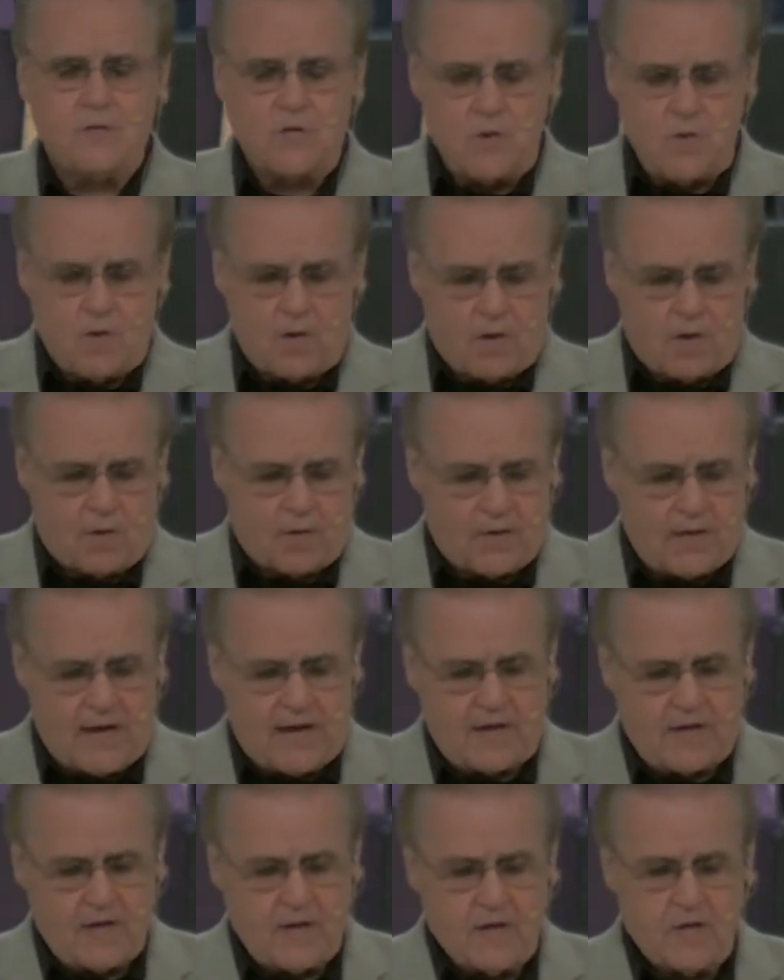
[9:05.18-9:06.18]
You are
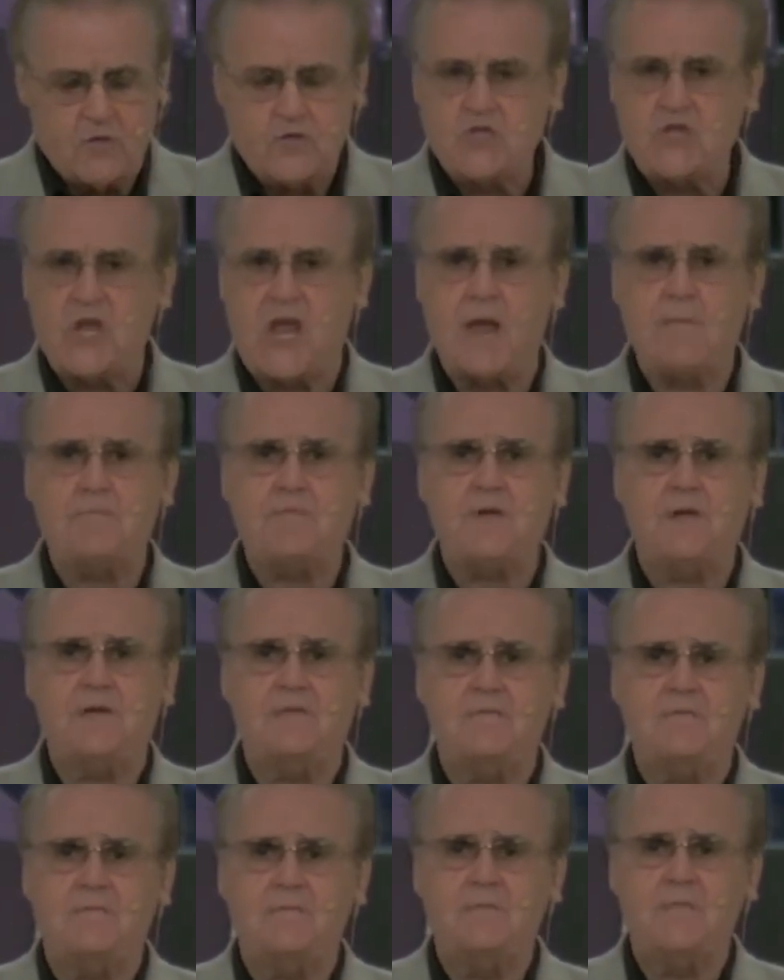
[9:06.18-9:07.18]
a
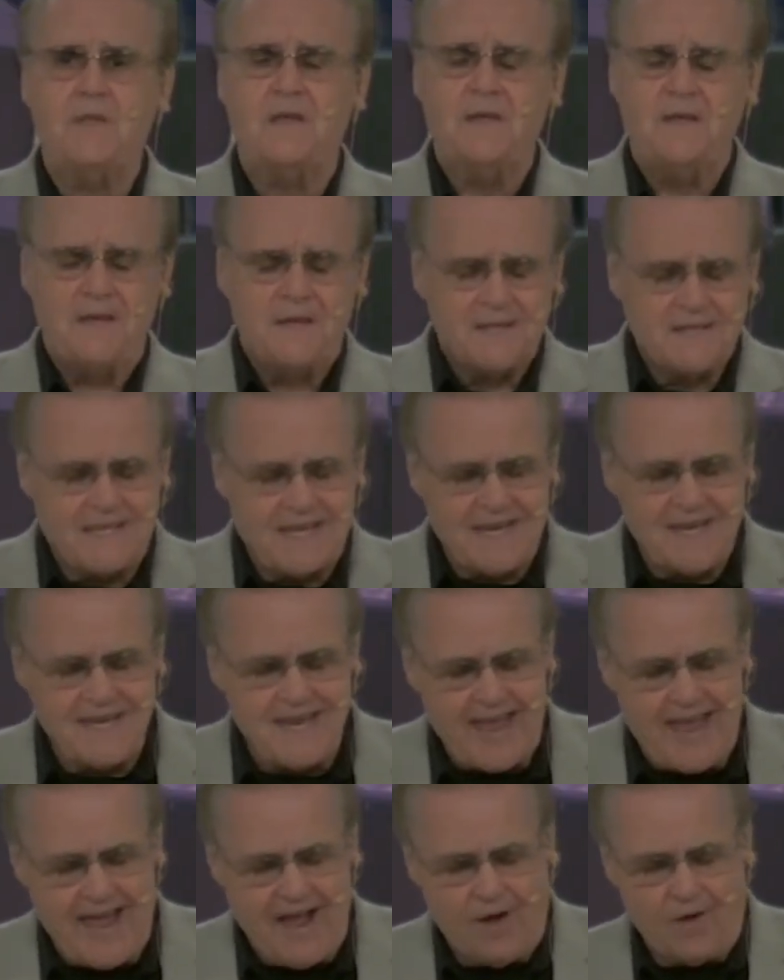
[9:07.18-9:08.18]
champion.
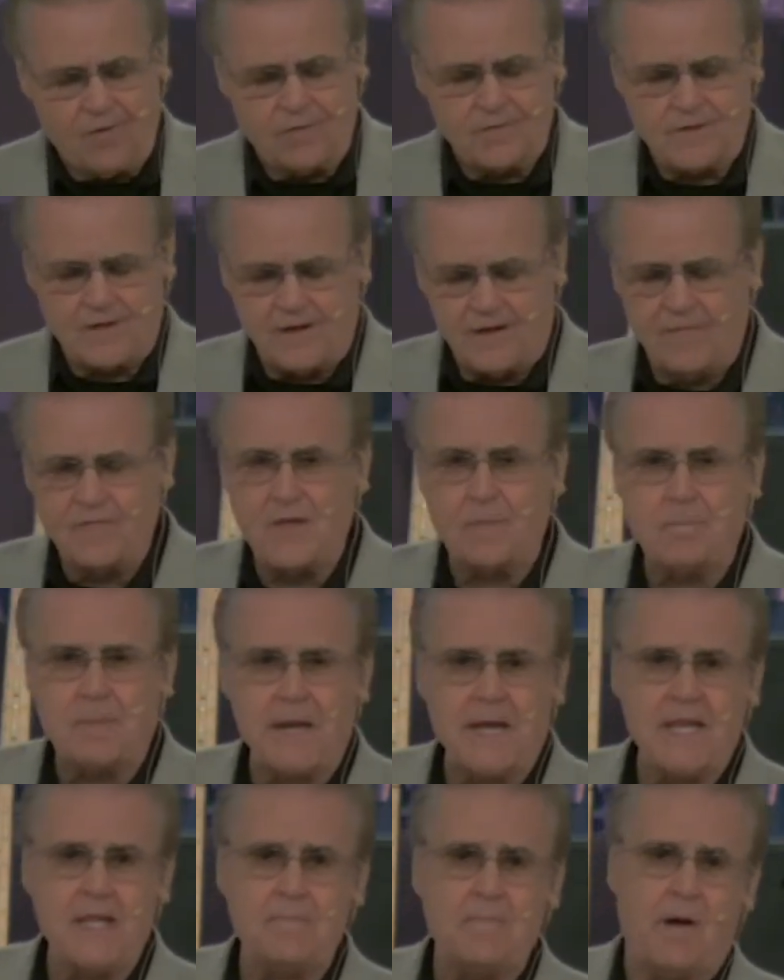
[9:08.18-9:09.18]
Get out of the
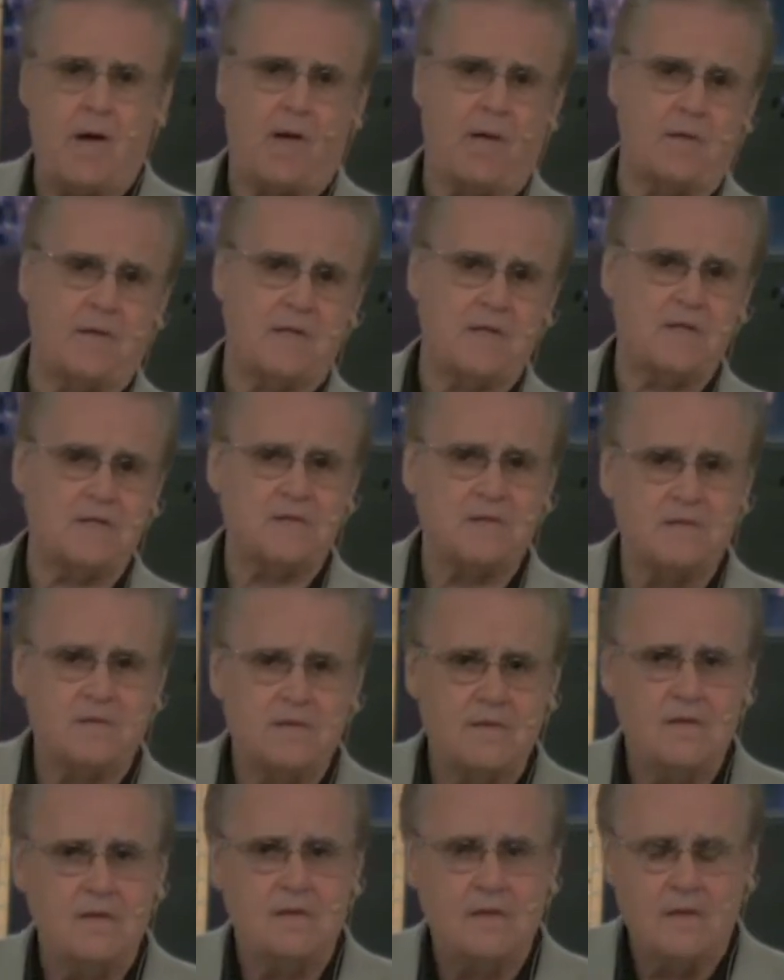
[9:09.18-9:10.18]
pity parties.
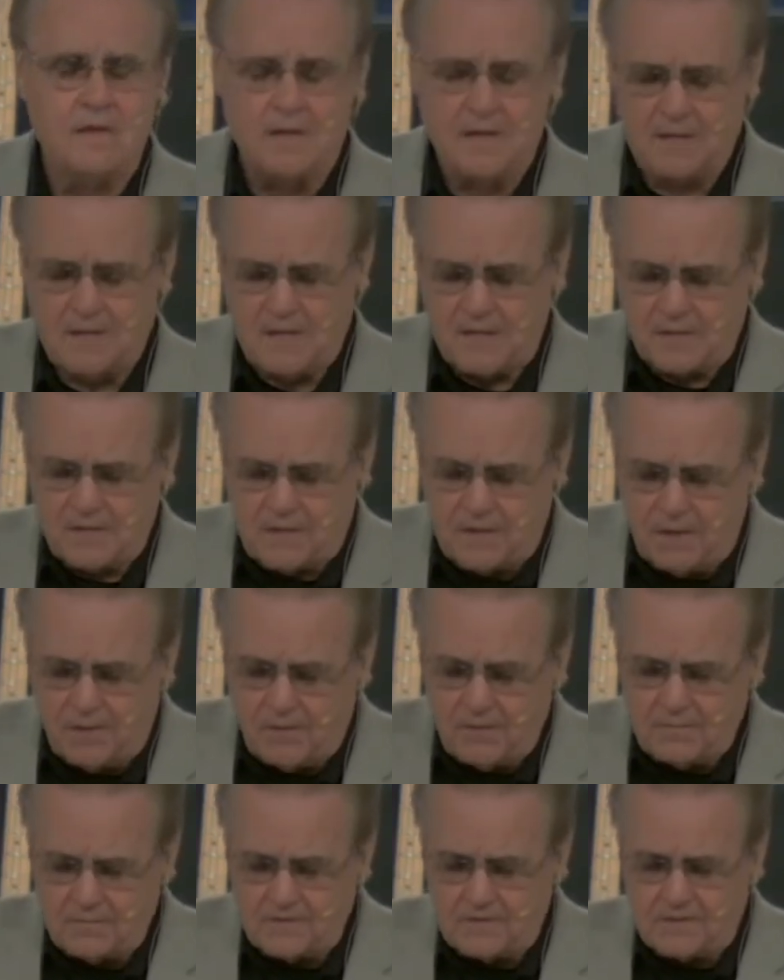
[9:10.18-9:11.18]
You
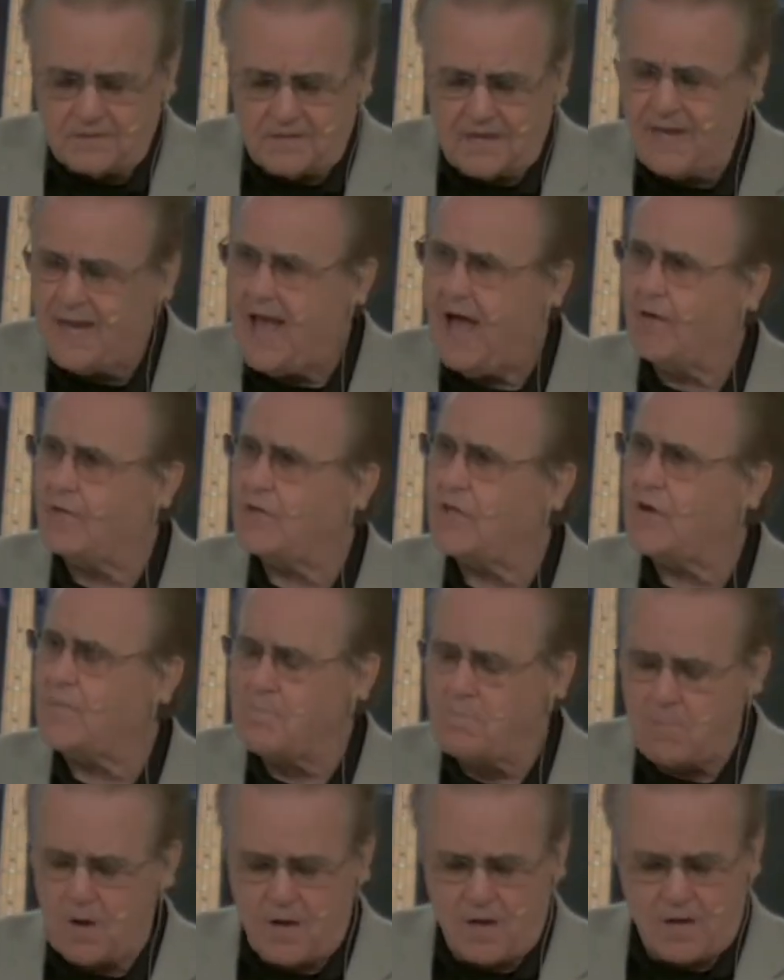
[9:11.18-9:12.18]
know, get out of the
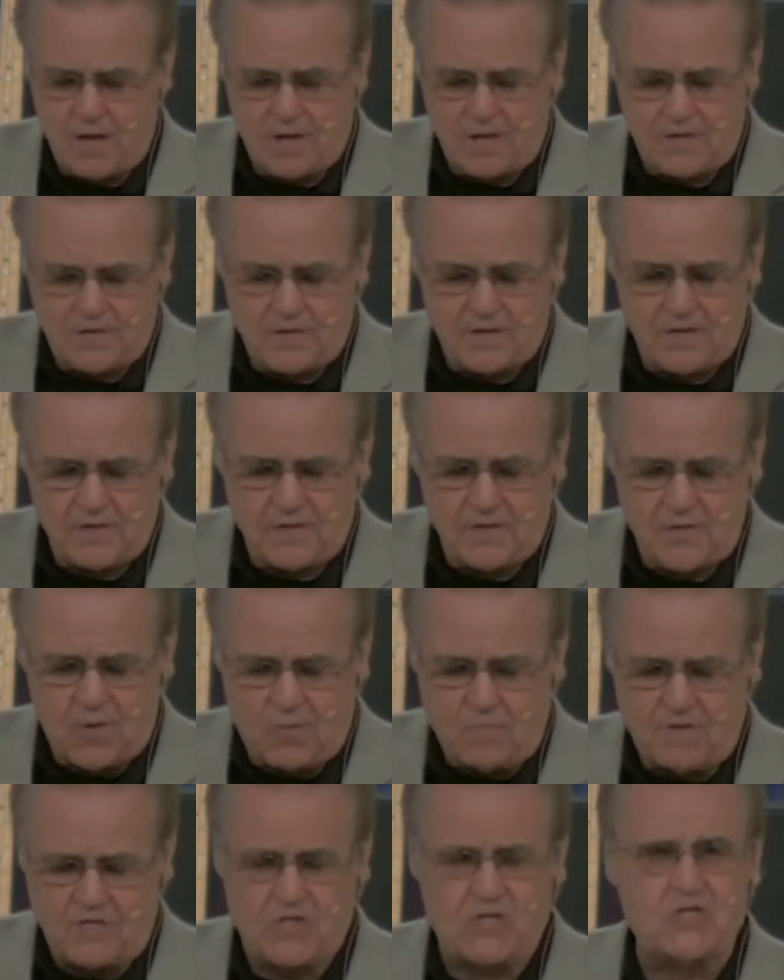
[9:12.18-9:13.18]
mud, uh,
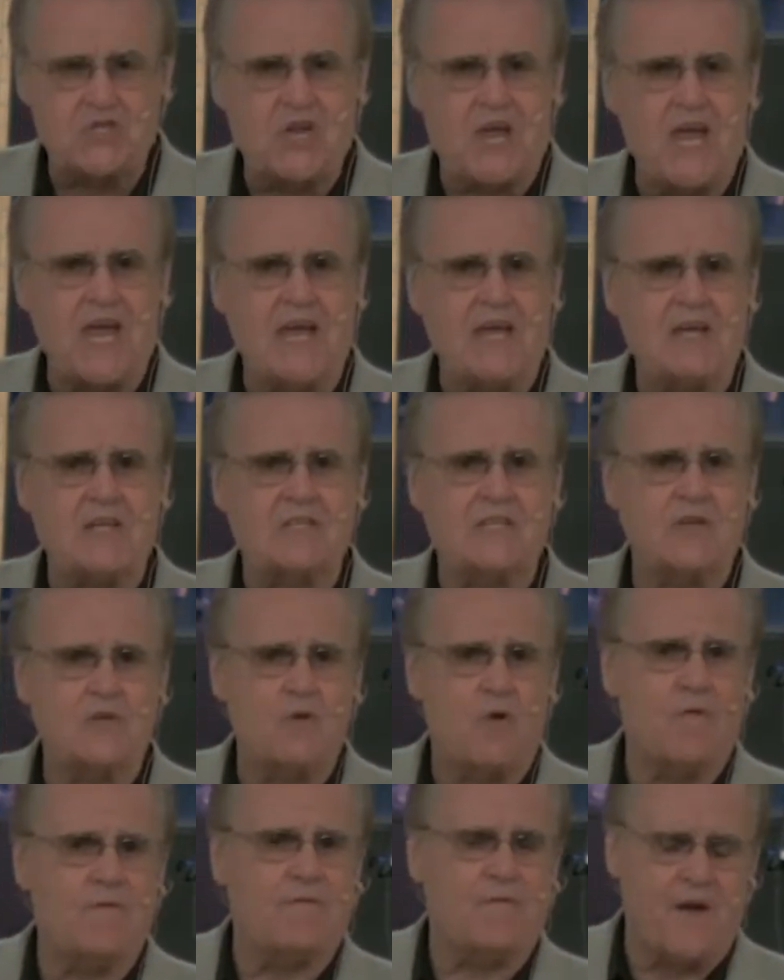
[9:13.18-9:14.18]
your mistakes
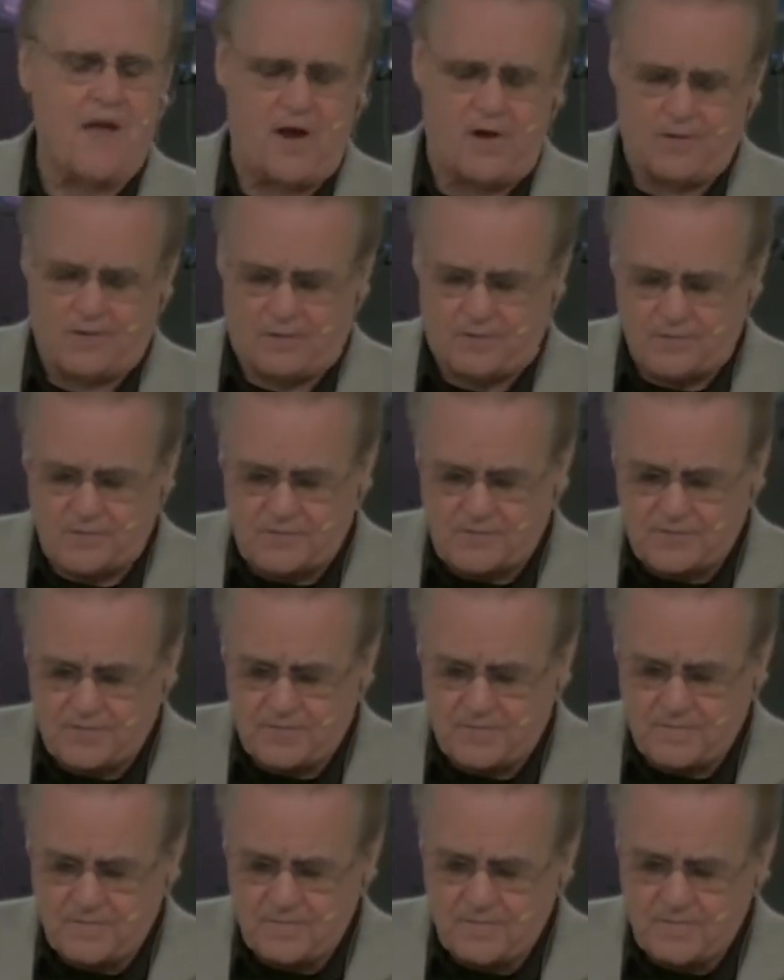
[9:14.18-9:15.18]
and your failures.